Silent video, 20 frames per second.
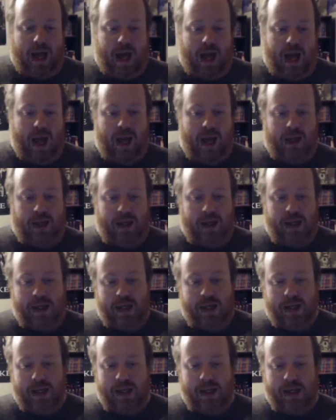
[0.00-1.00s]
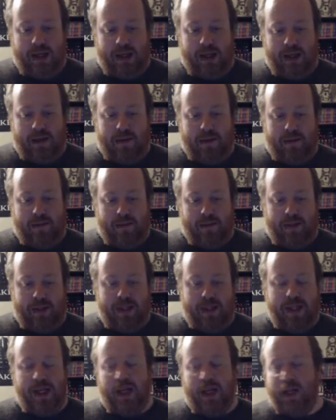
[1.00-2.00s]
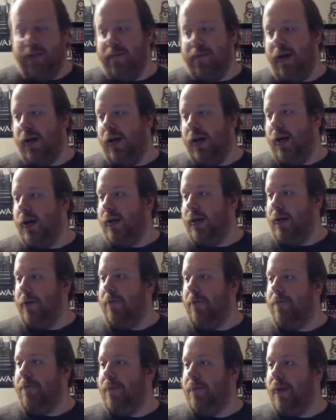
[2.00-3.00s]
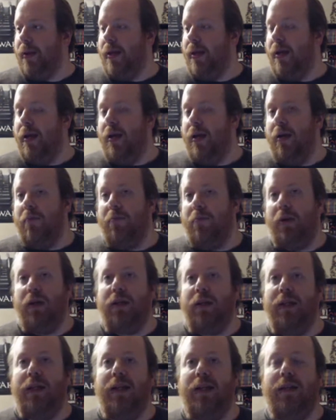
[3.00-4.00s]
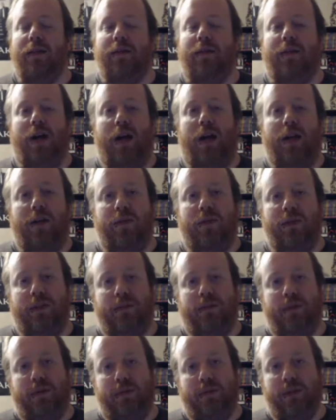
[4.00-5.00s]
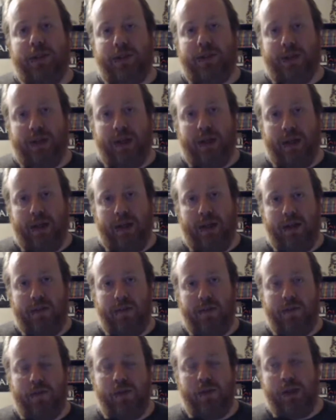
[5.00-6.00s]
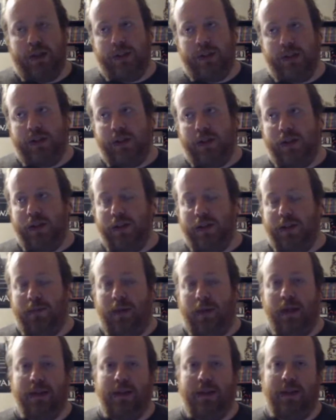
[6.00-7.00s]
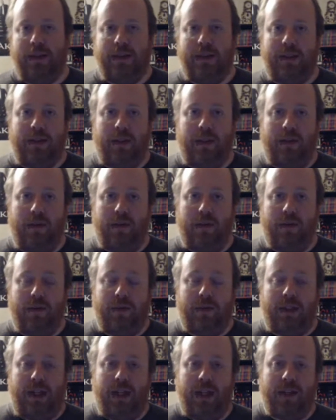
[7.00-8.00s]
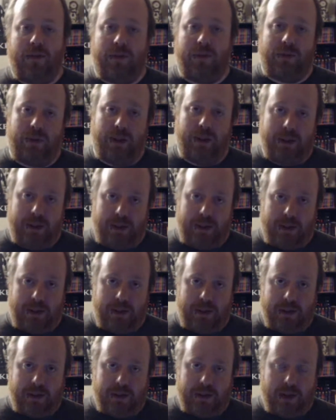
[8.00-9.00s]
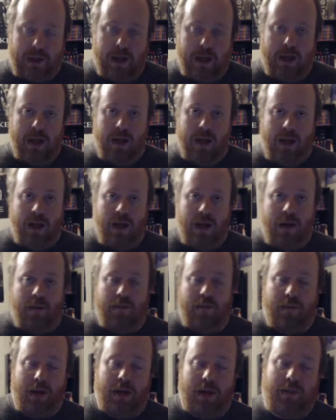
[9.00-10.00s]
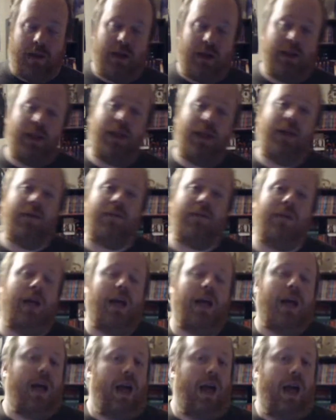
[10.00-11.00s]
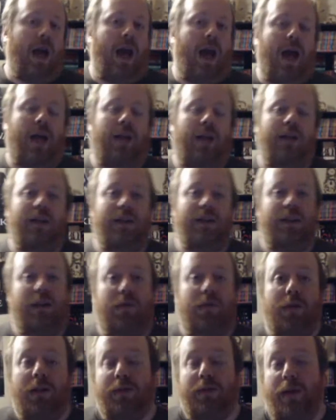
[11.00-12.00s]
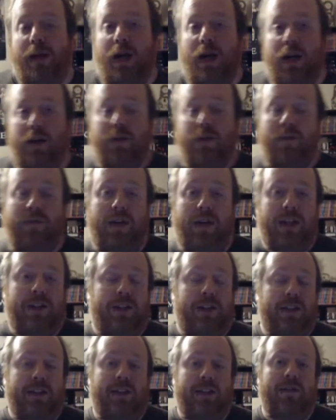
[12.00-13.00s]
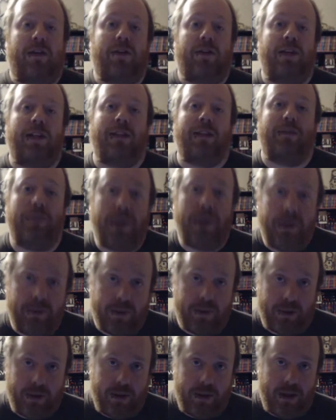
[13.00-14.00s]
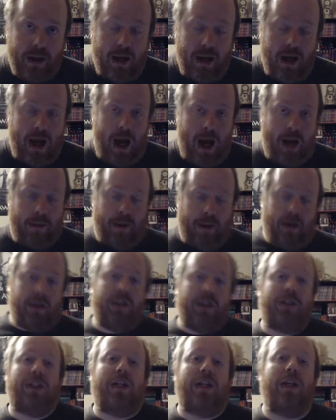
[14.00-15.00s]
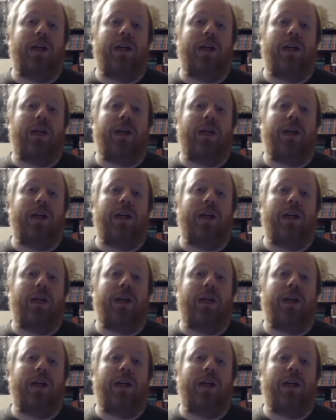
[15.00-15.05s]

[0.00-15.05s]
Ellen, she's talking about Otto. Apparently, Otto was a big mystery to her, which surprisingly, considering they were together for 26 years. But apparently, Ellen doesn't know much about Otto. In fact, she doesn't even know he's a mutant. And apparently, she didn't